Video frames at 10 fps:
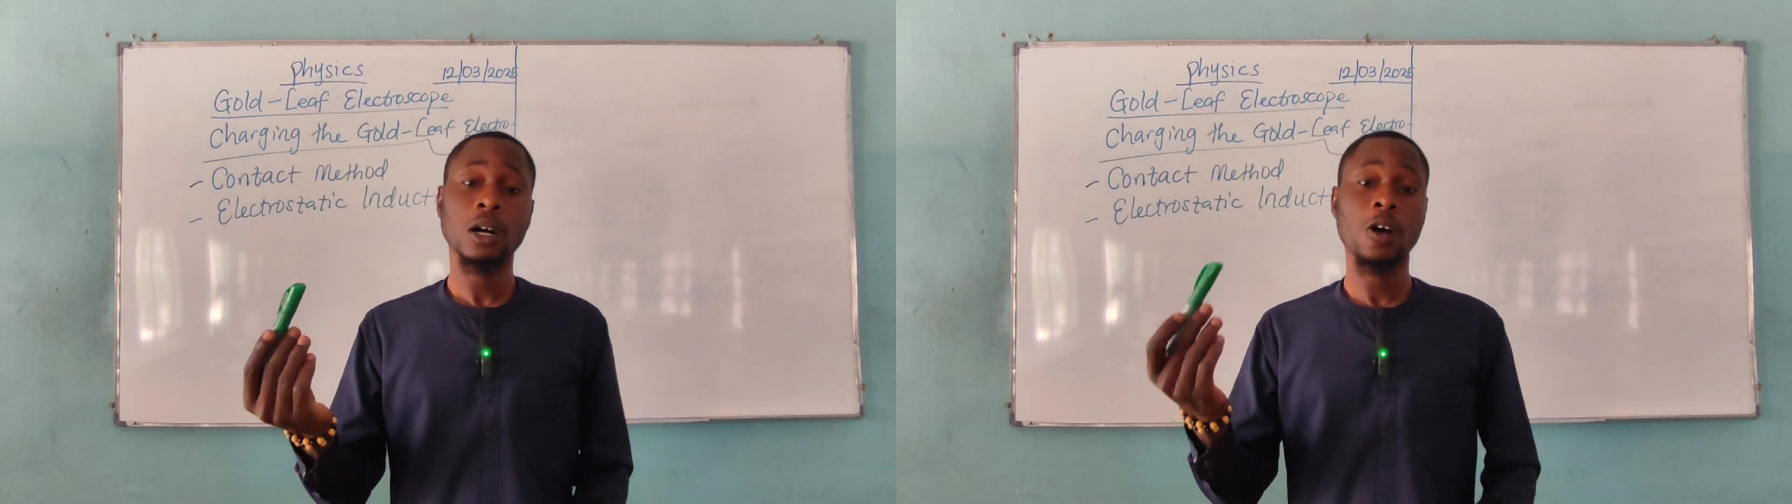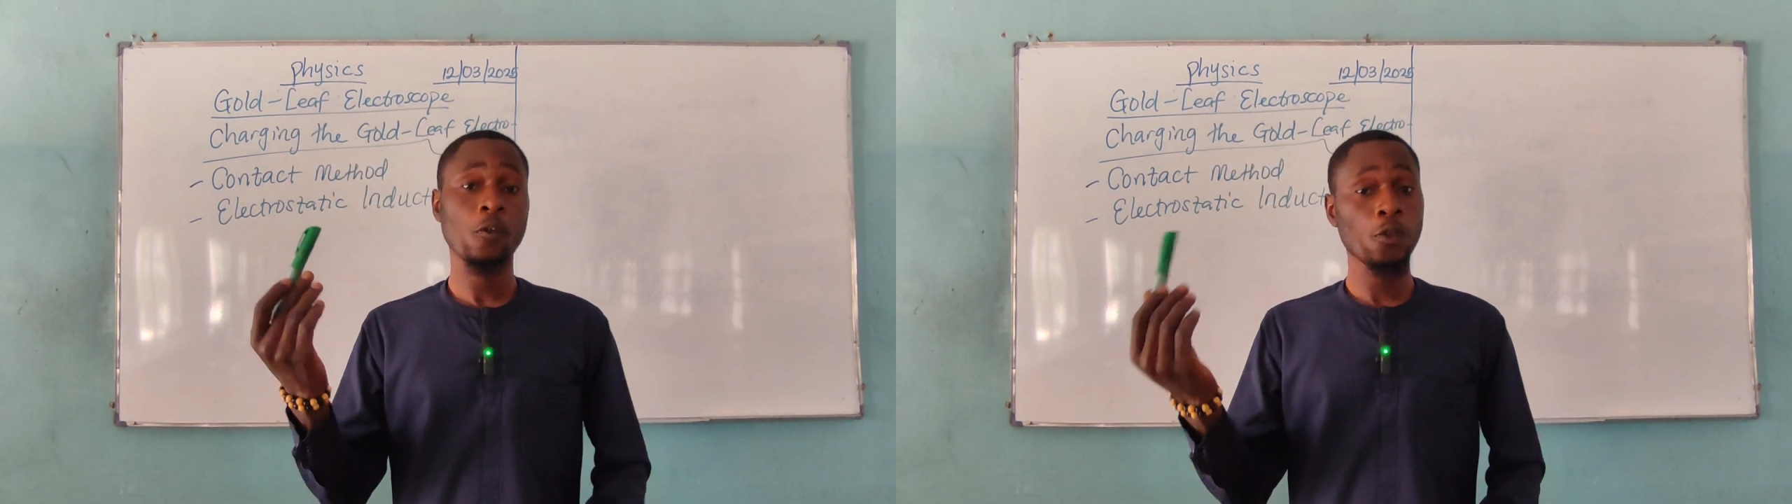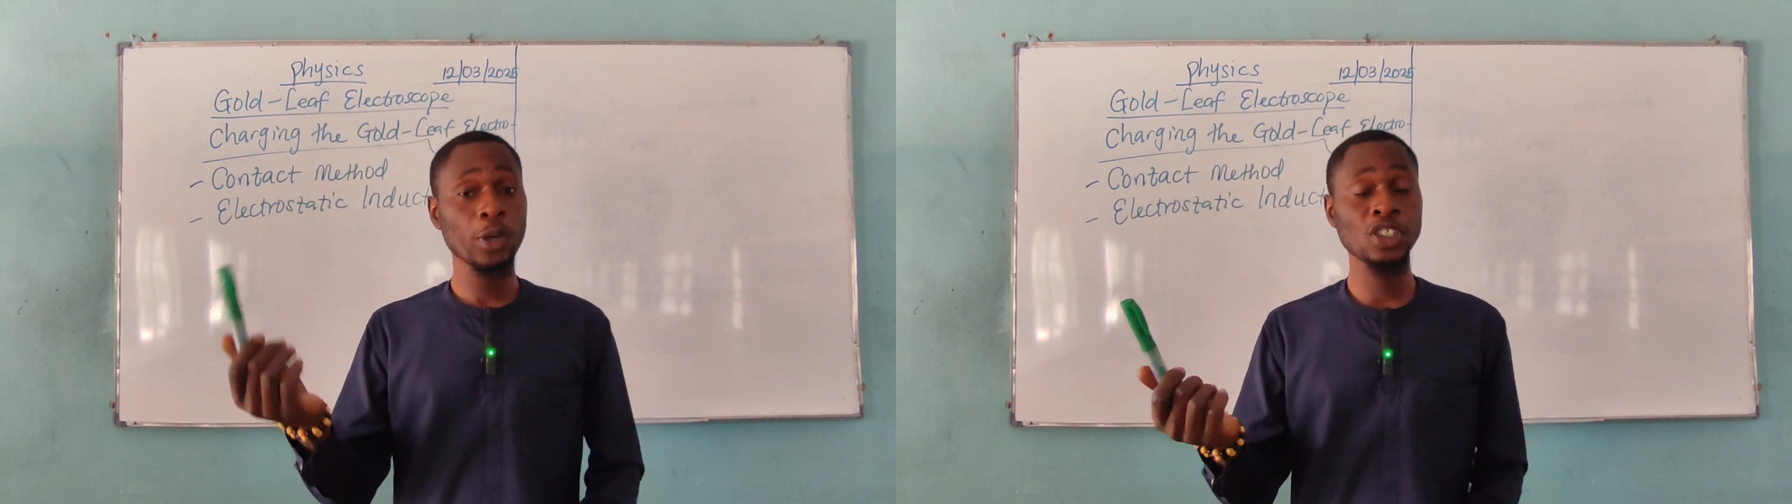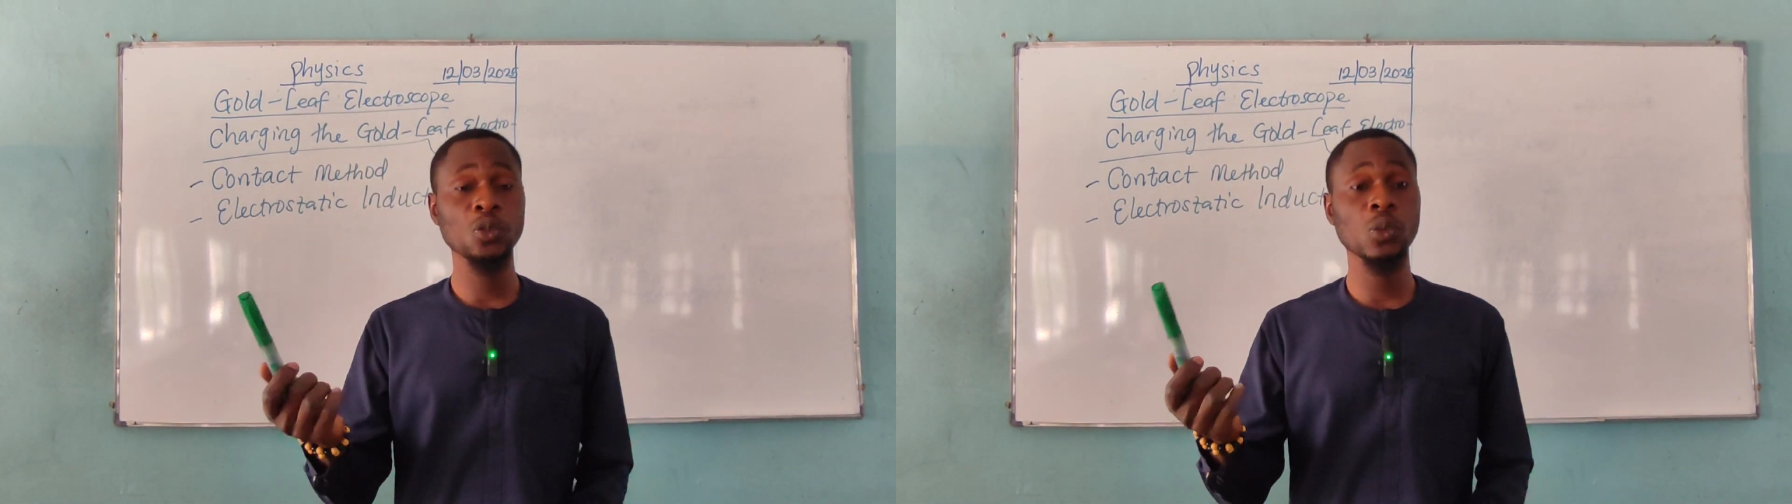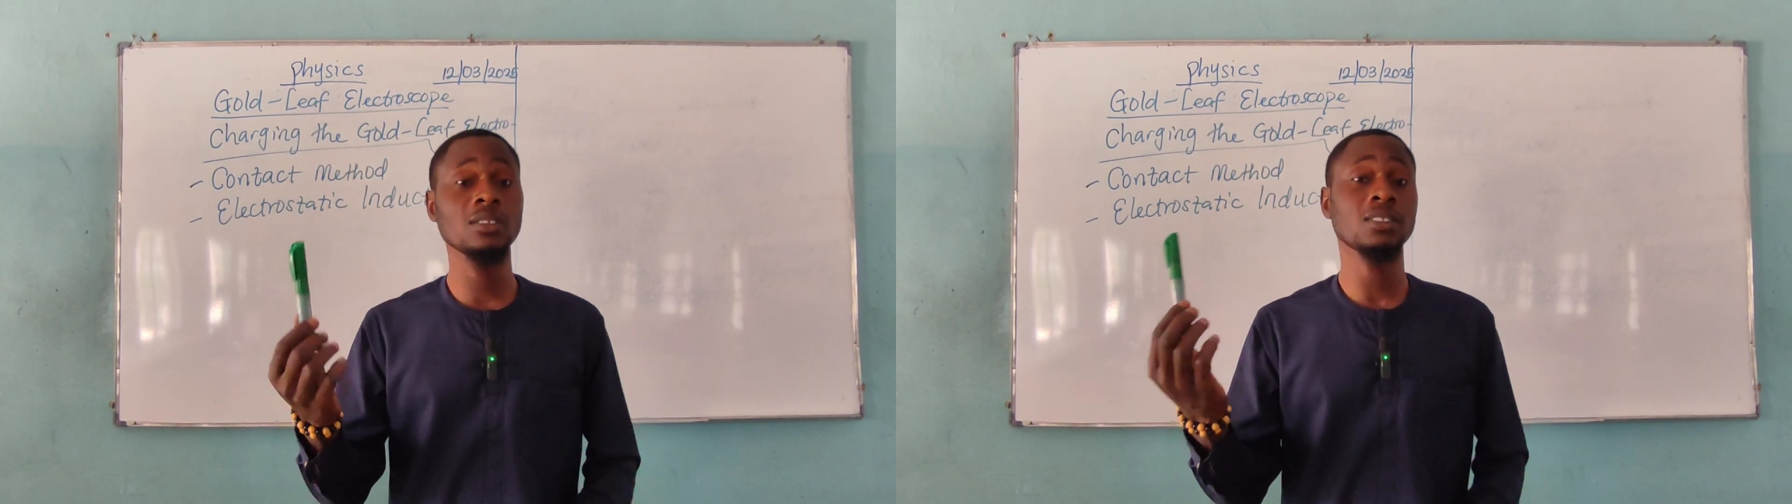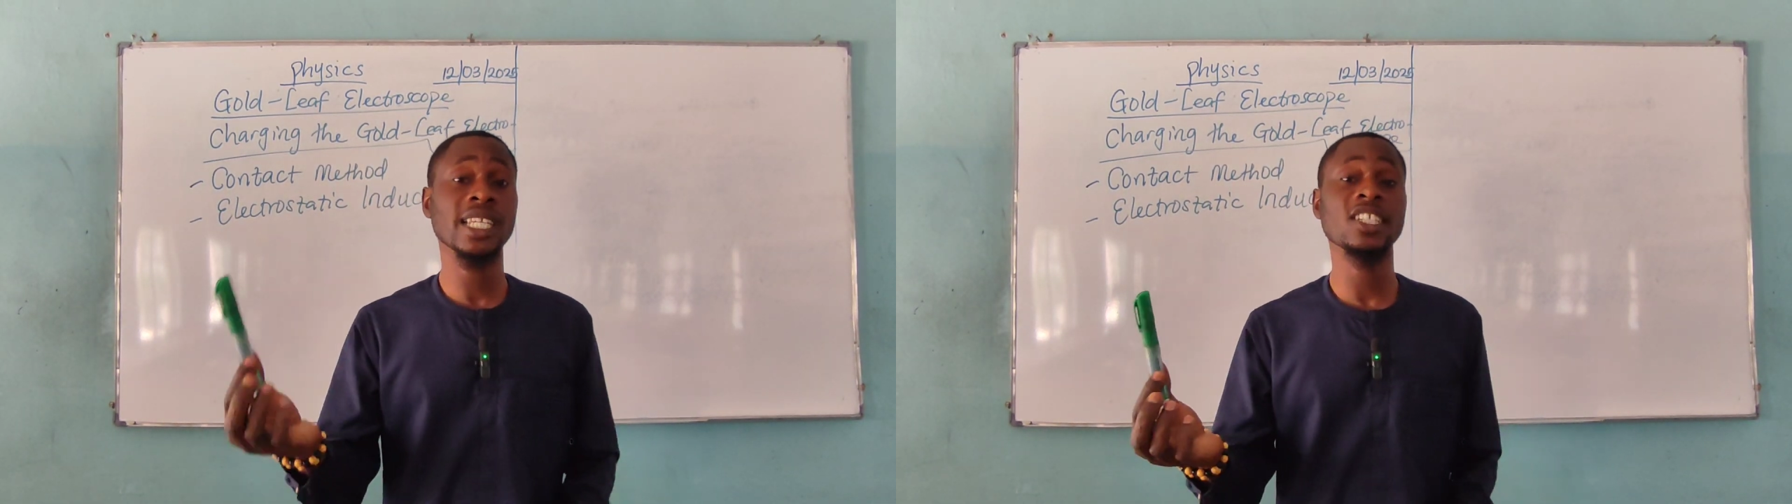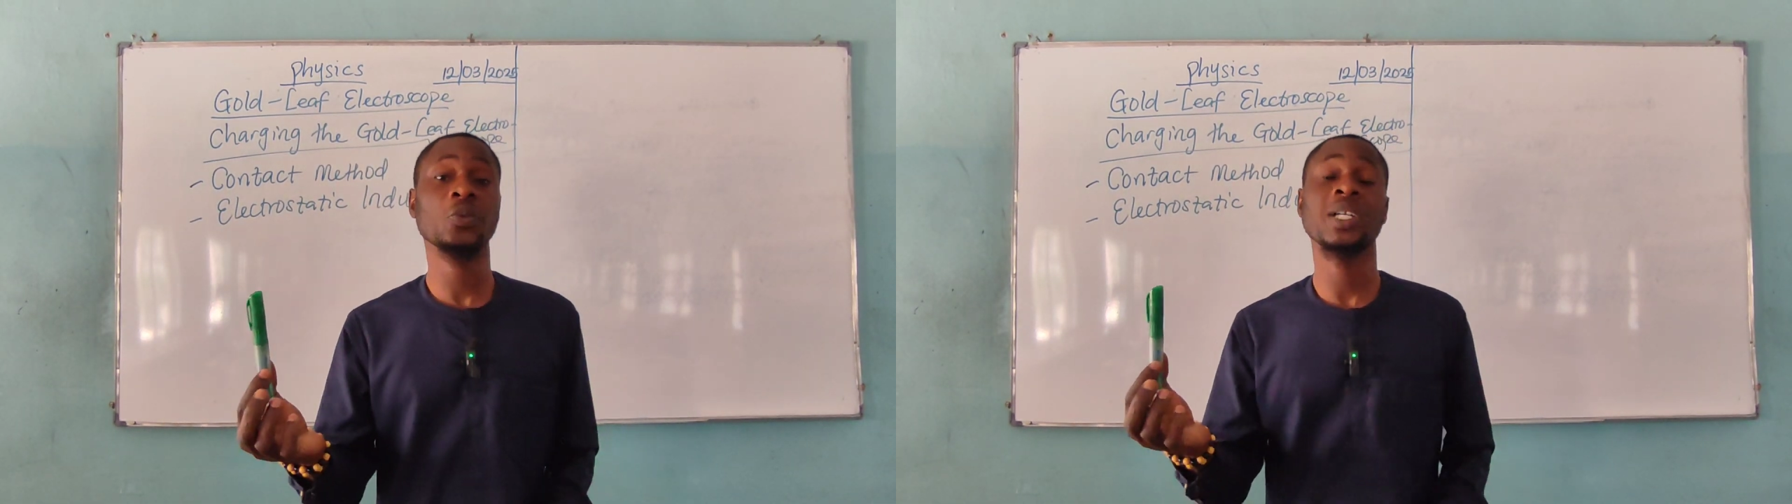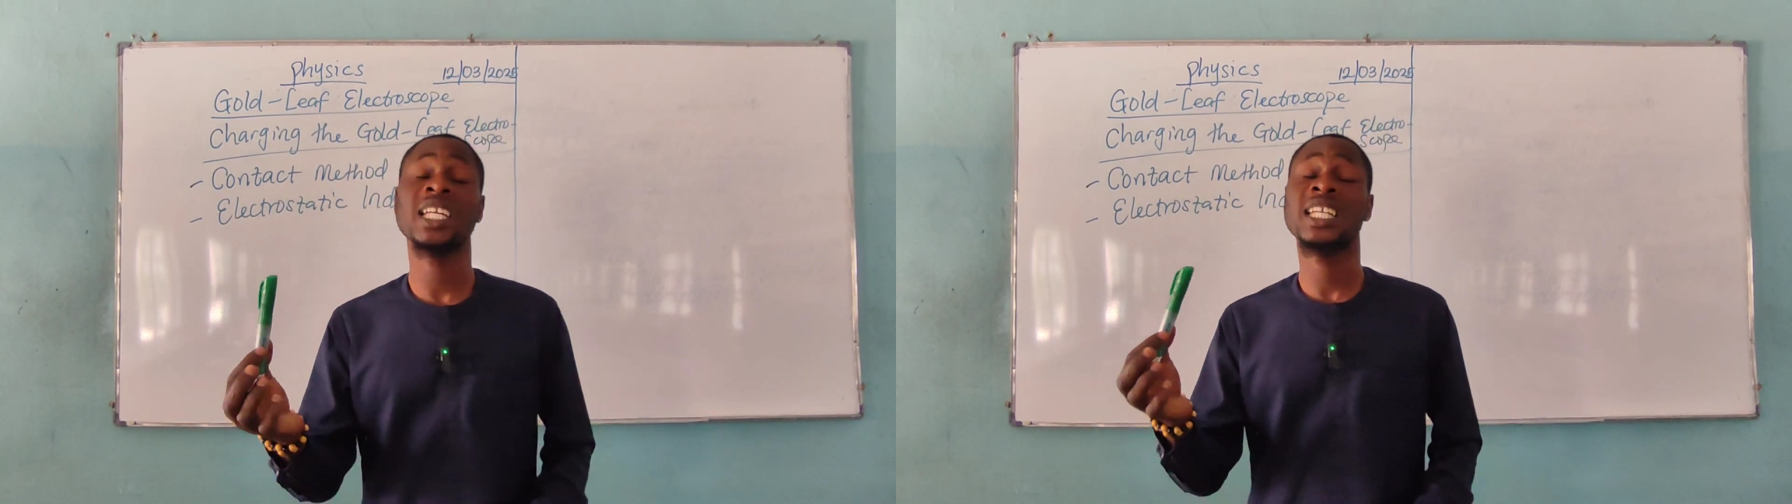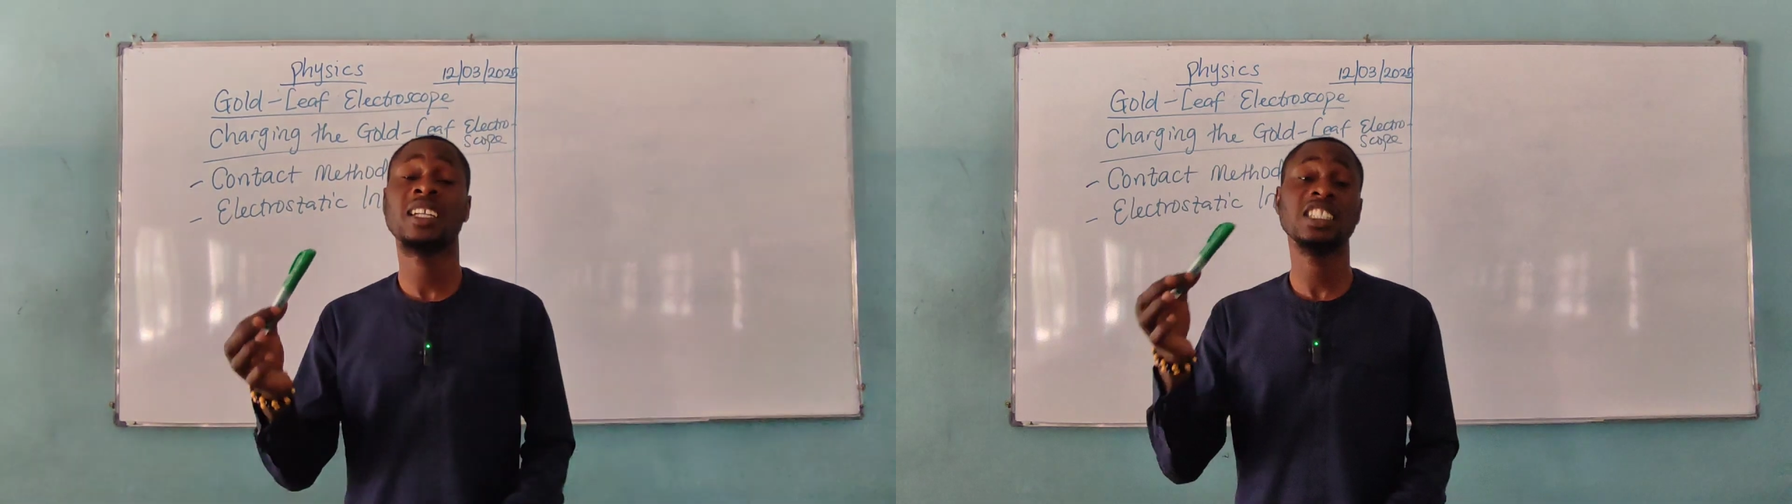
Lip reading: of which you want to test whether there